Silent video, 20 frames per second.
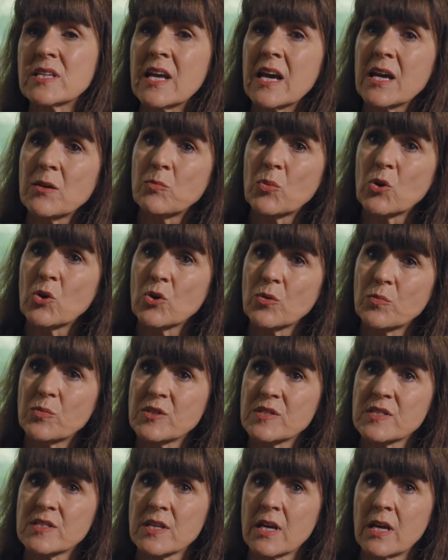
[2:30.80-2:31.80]
it had
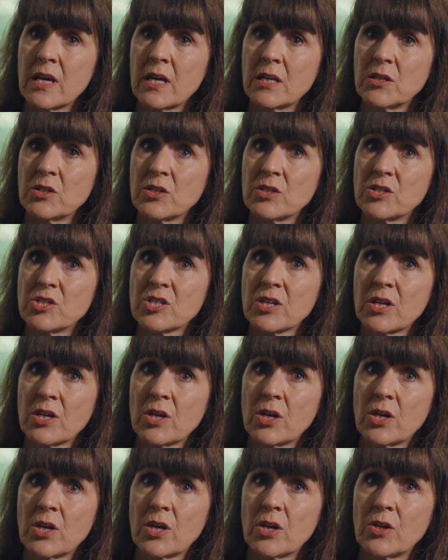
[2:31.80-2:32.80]
purpose and
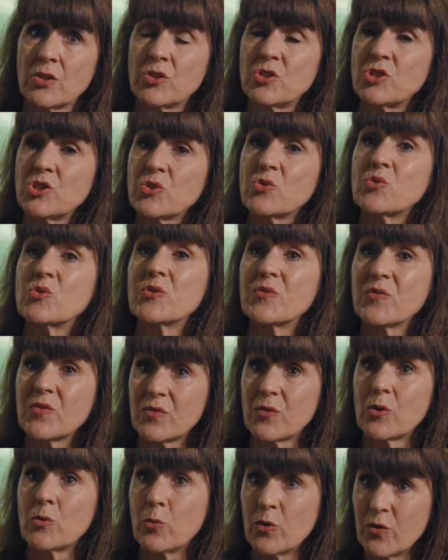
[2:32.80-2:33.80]
the children
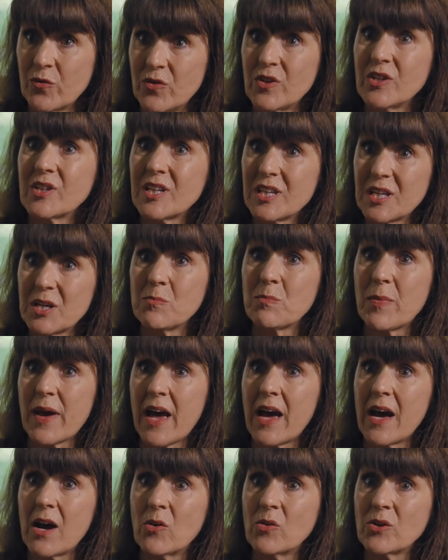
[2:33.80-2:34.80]
felt were feeling
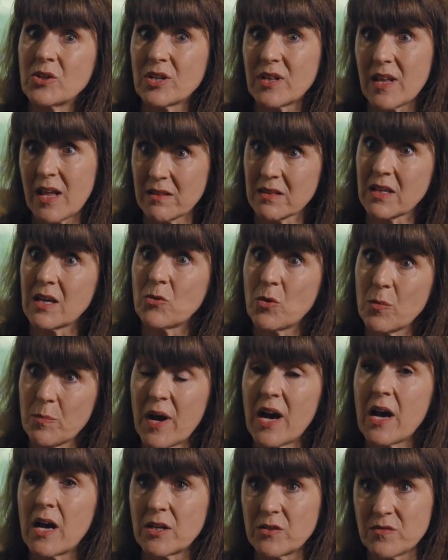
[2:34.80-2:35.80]
empowered and that they were
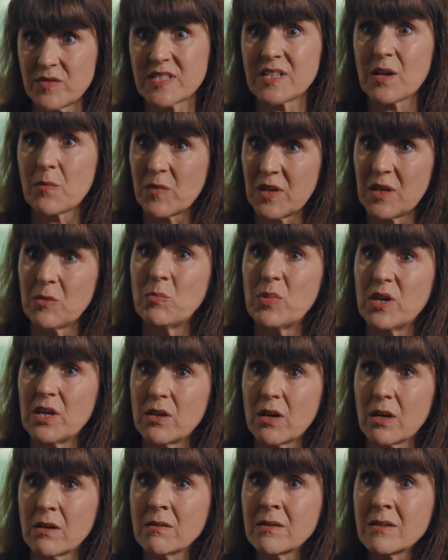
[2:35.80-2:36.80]
part of something
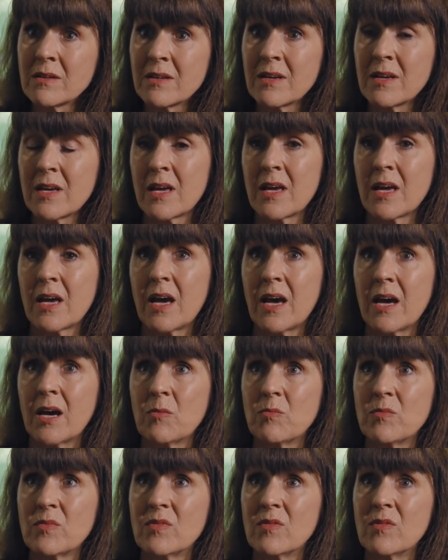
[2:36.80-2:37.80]
bigger.
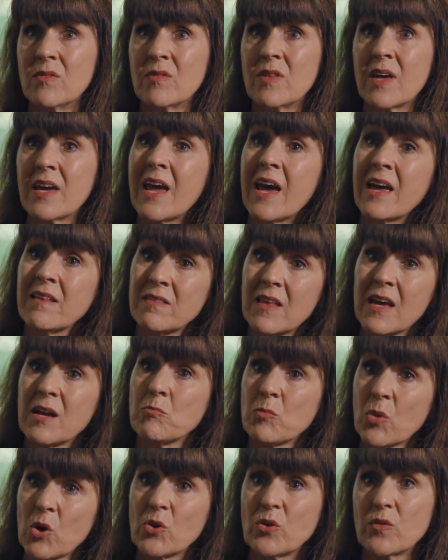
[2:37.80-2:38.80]
Um, they had
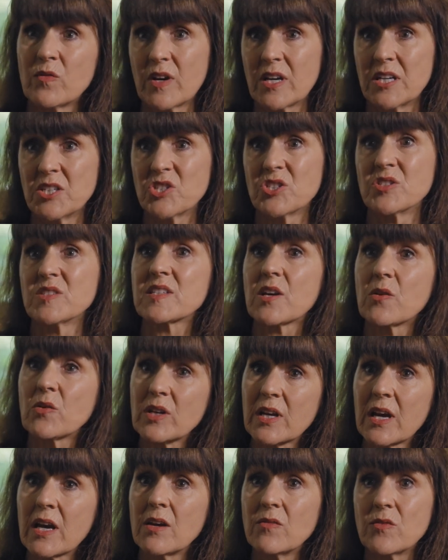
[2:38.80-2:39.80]
that motivation, so
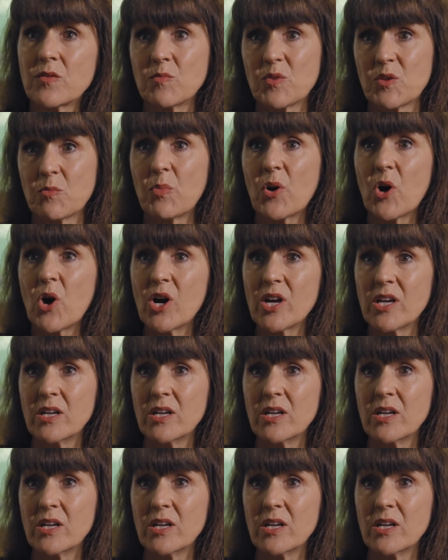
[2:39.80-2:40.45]
it gave them the buy